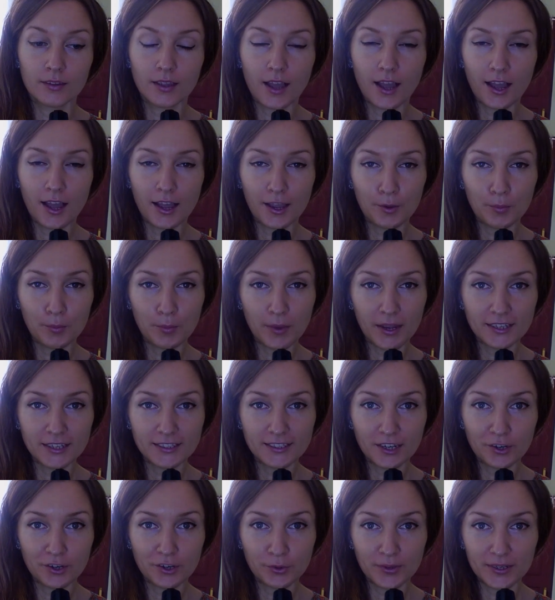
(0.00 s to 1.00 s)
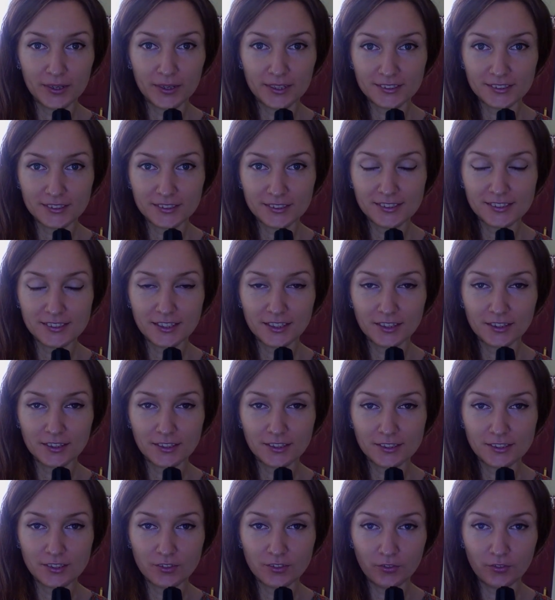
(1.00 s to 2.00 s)
Hi my dear readers, in
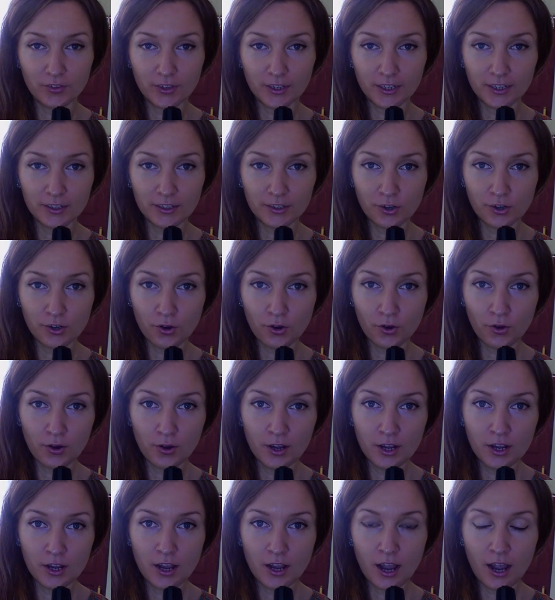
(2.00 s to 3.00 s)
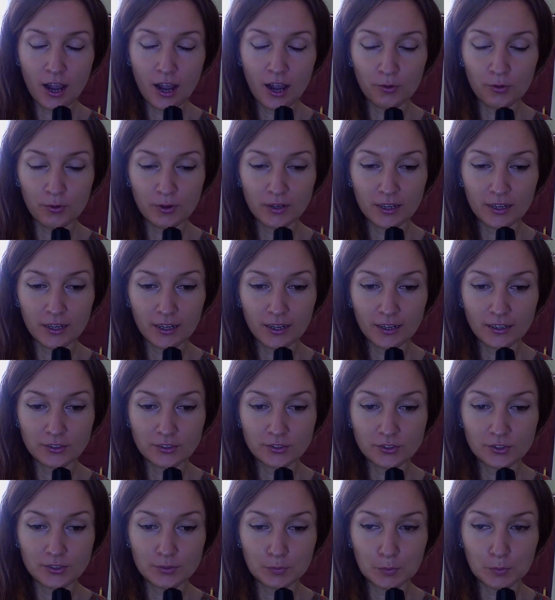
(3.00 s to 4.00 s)
this video I would like
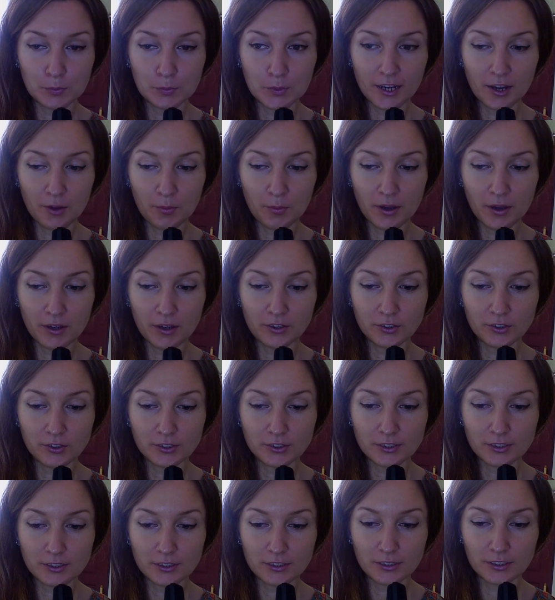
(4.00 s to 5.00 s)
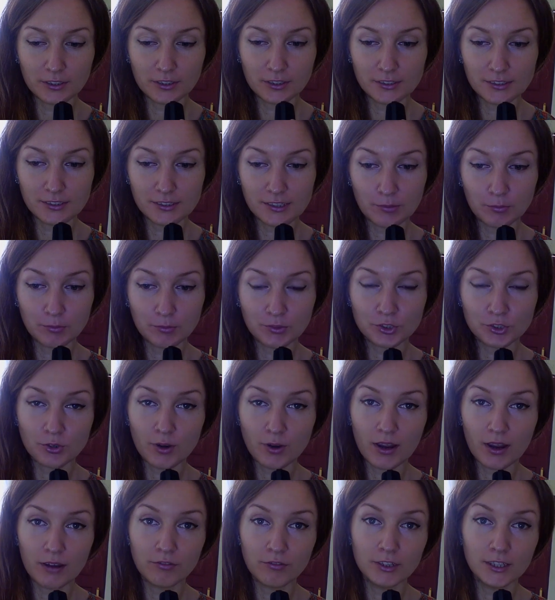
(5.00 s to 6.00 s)
to speak about some
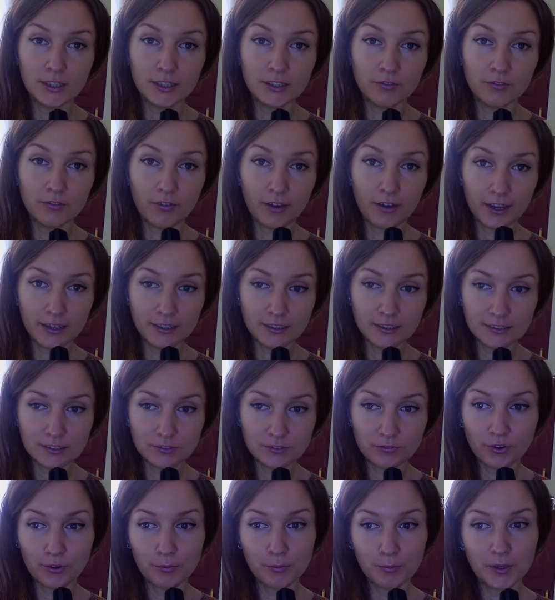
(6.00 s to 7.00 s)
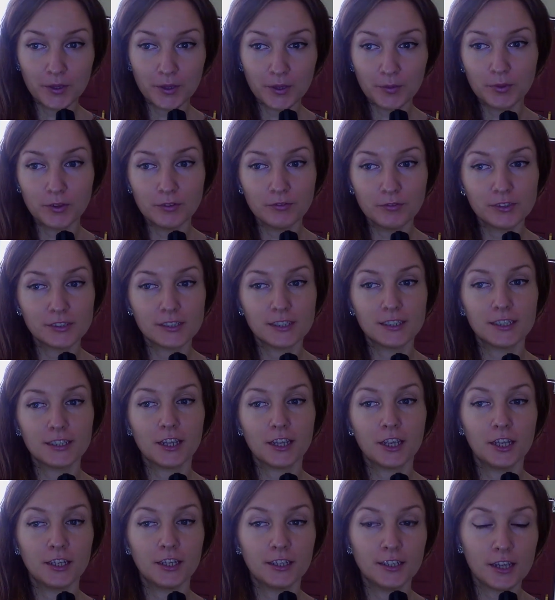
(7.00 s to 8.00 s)
travel advice for people
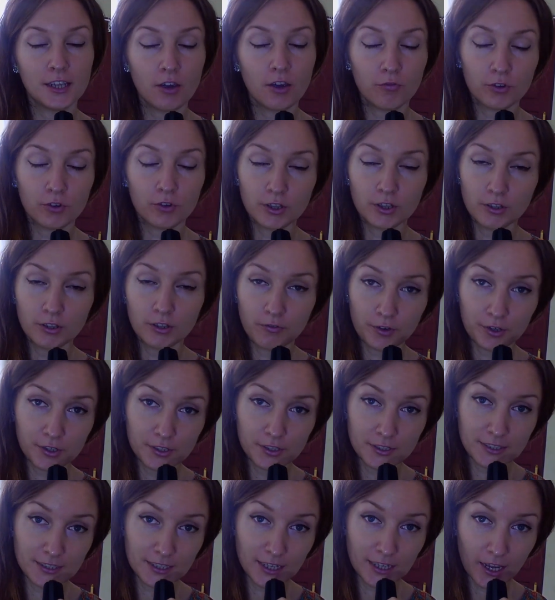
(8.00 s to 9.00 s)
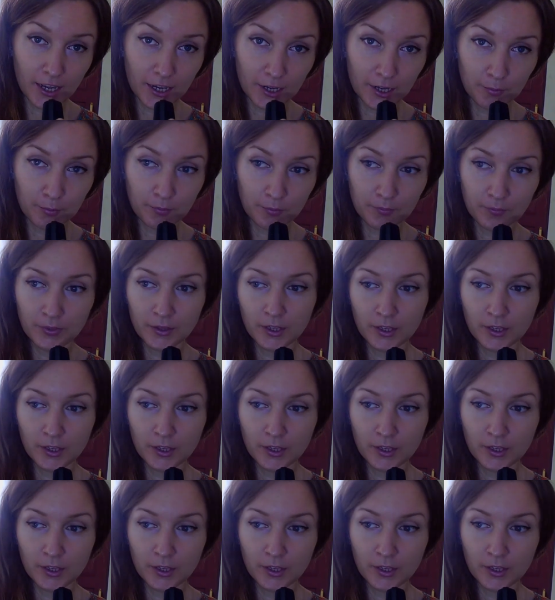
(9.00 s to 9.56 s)
visiting India for the first time.